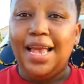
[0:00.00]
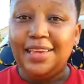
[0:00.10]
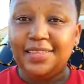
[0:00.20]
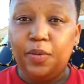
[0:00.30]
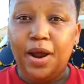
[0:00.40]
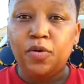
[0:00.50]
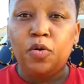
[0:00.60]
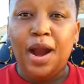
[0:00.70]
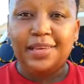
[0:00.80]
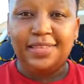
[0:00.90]
is the one
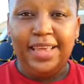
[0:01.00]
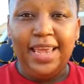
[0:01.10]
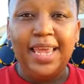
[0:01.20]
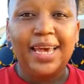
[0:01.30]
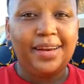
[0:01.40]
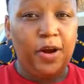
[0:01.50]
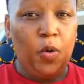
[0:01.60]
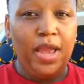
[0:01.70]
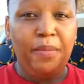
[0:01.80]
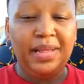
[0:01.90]
who has the
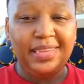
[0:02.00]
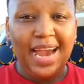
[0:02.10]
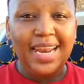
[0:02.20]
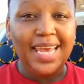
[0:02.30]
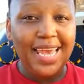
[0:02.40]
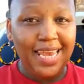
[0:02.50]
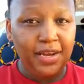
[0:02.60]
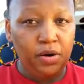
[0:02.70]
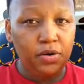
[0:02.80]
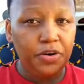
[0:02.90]
requirements. Can he
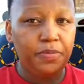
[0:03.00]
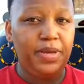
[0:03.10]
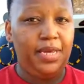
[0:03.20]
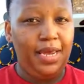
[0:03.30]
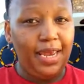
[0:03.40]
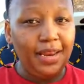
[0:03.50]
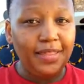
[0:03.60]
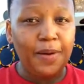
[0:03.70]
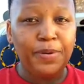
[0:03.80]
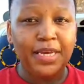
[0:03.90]
include me in
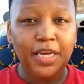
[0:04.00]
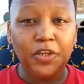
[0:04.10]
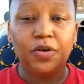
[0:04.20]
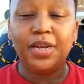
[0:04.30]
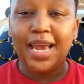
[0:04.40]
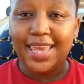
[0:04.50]
the application?